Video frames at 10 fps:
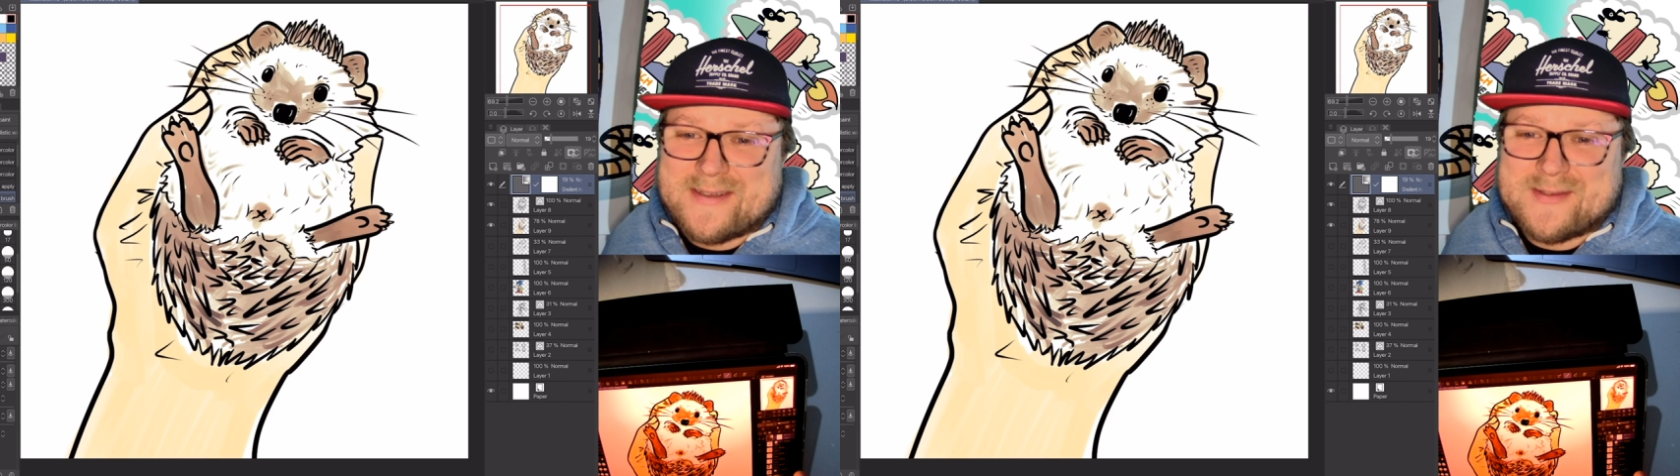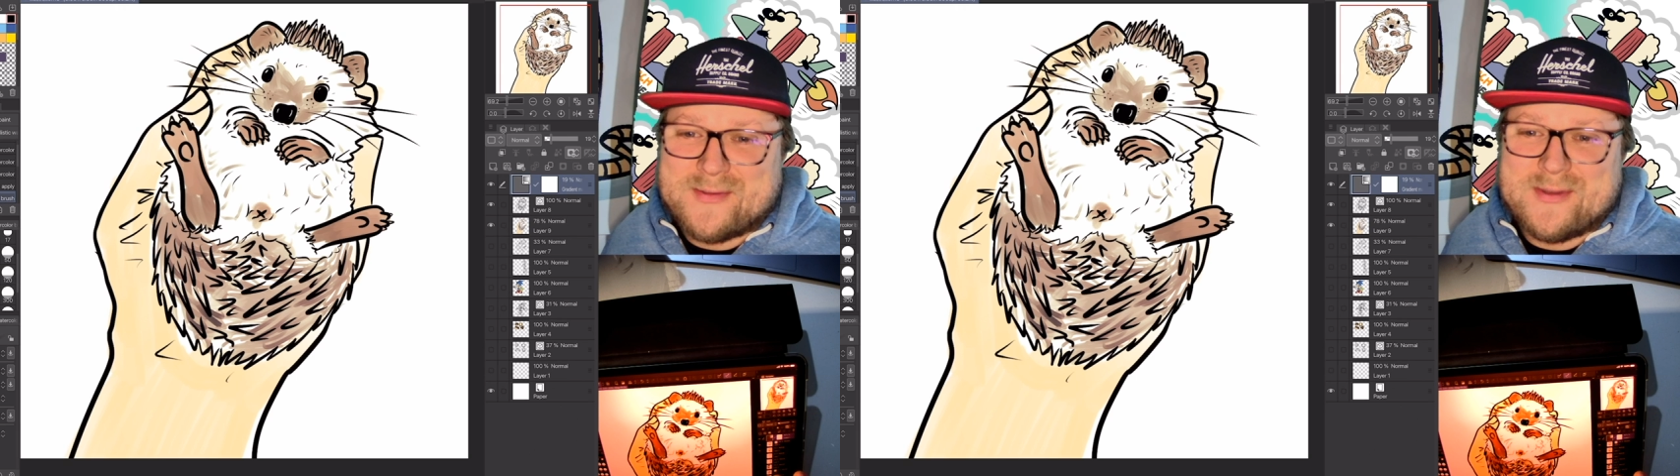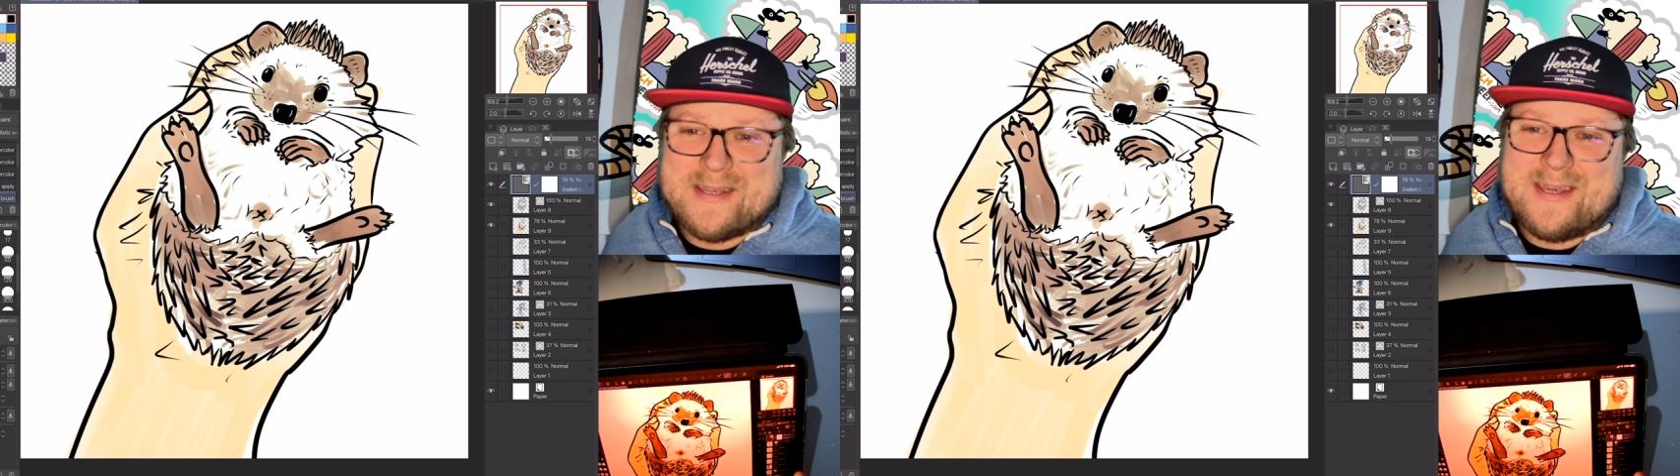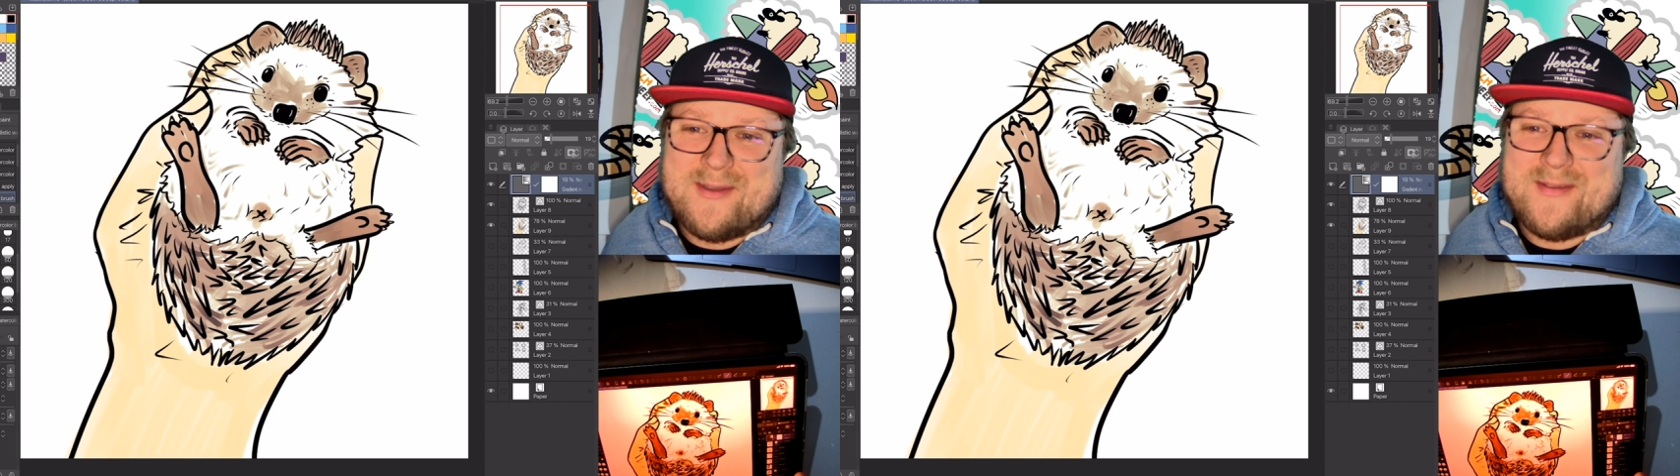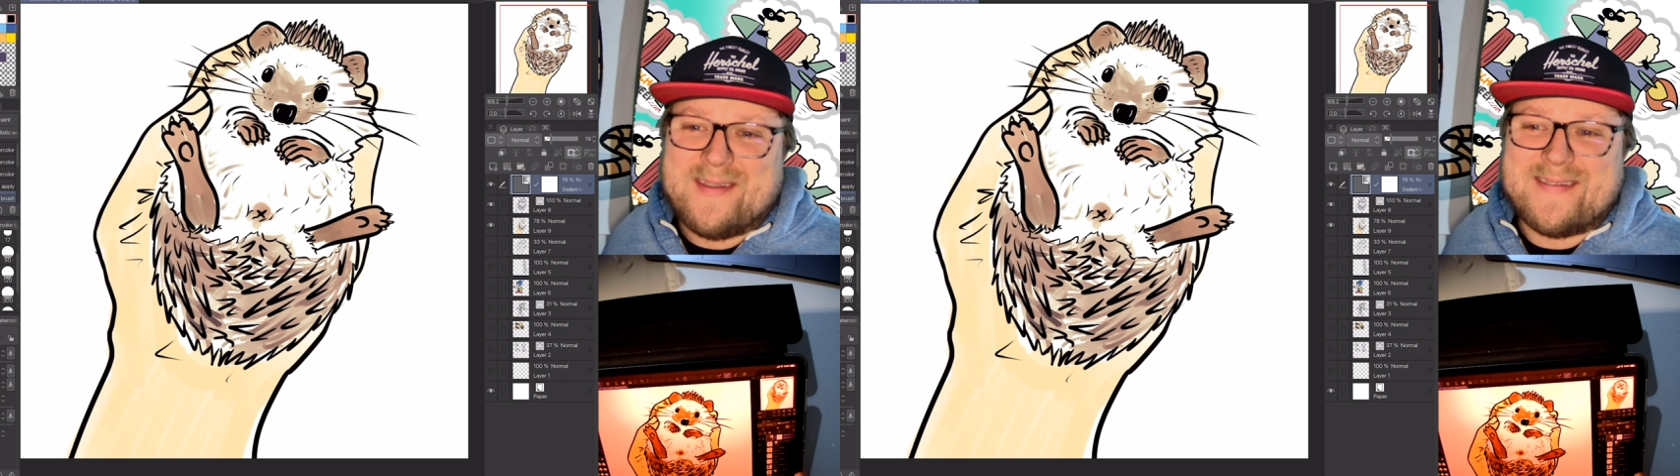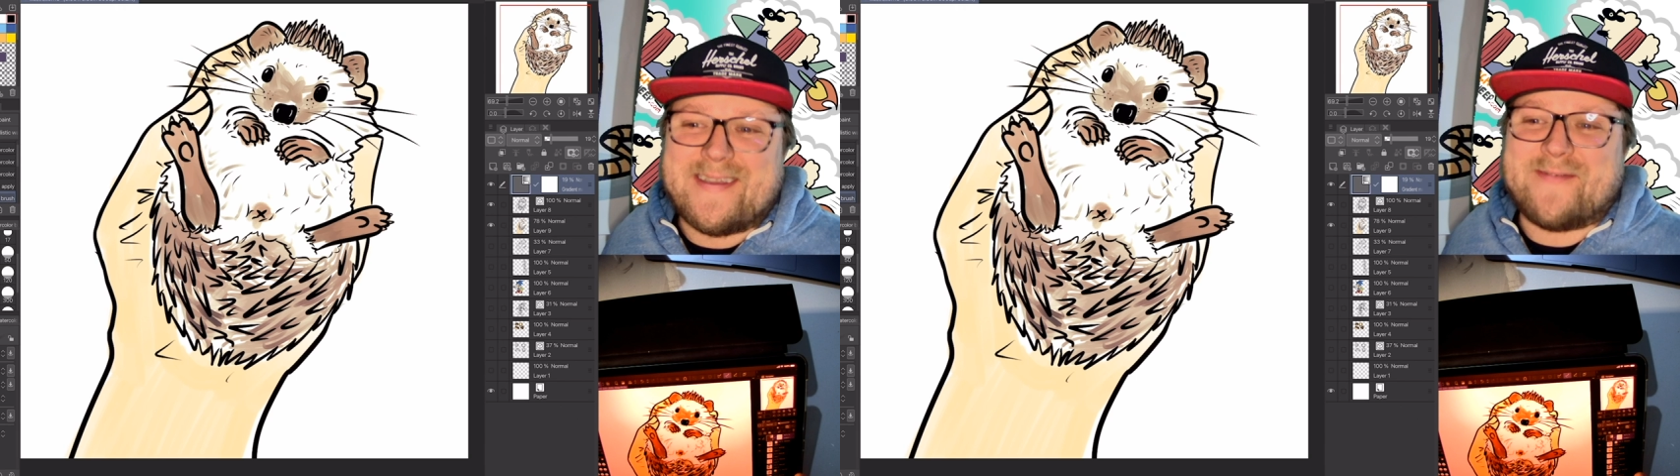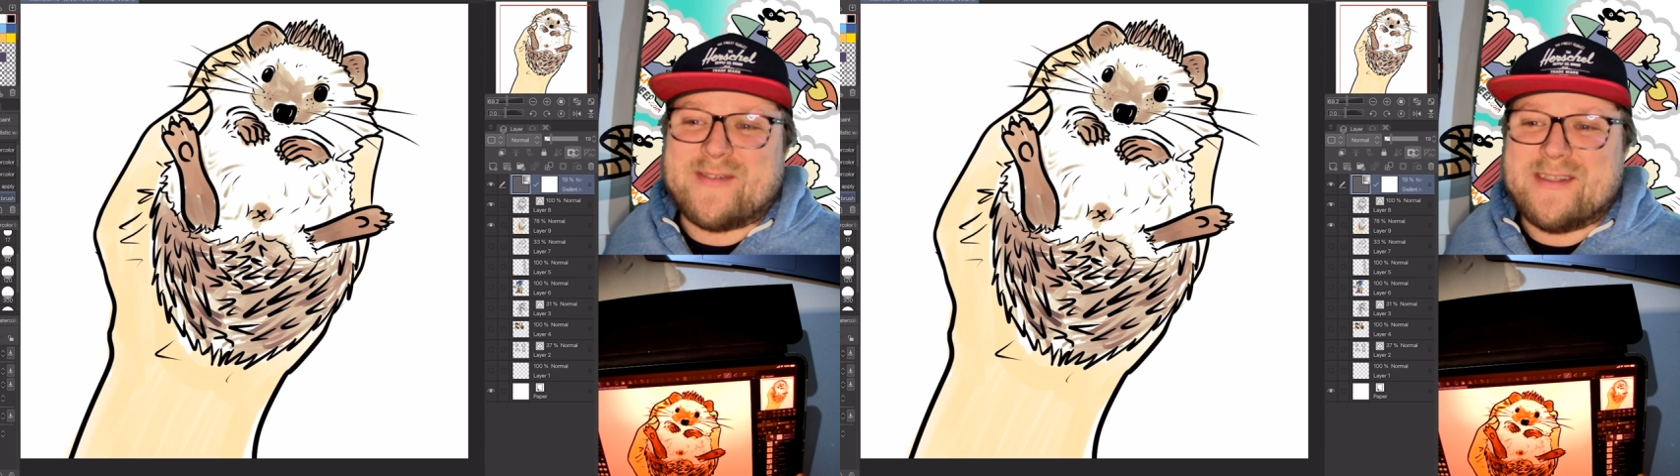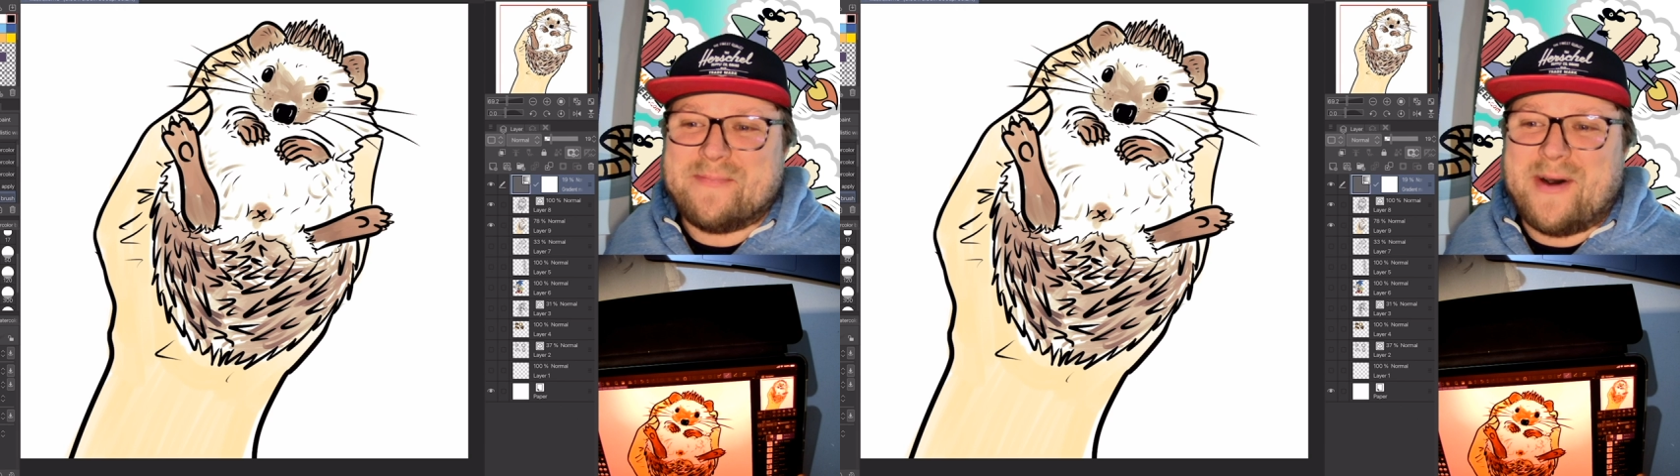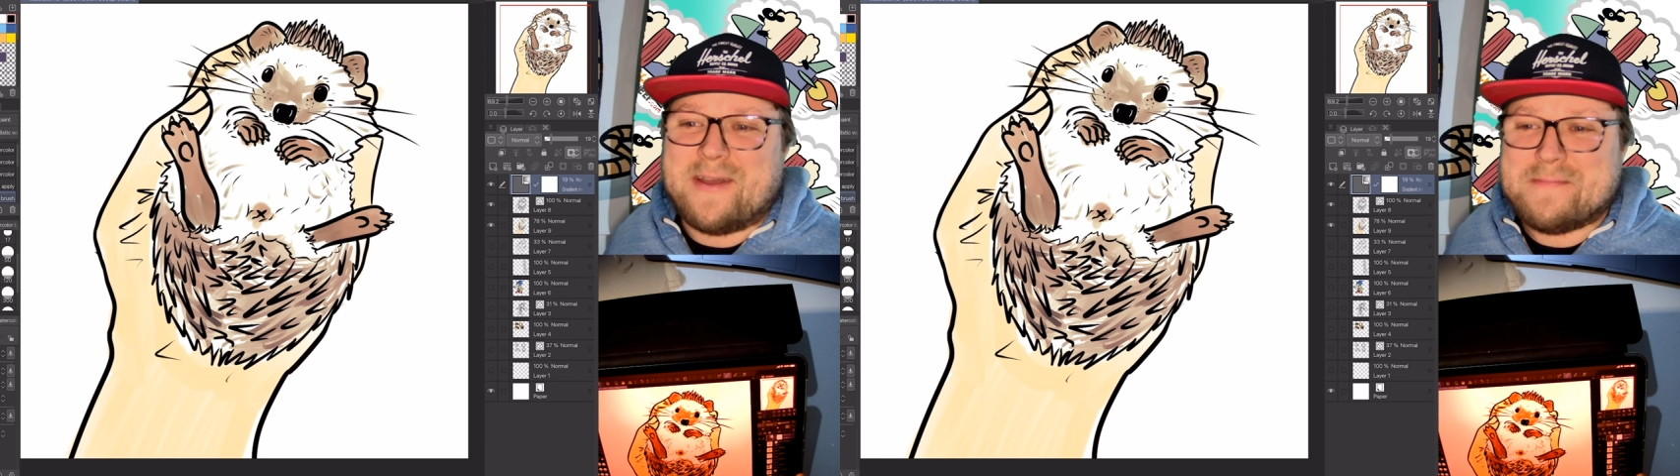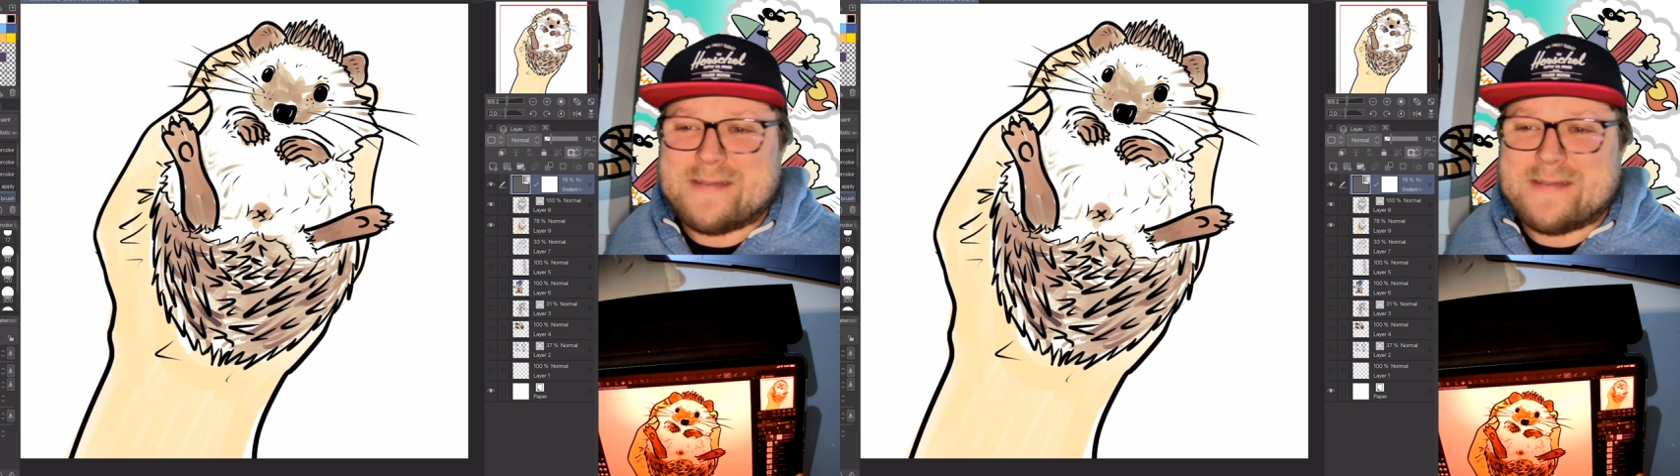are really cute. Soft on the bottom,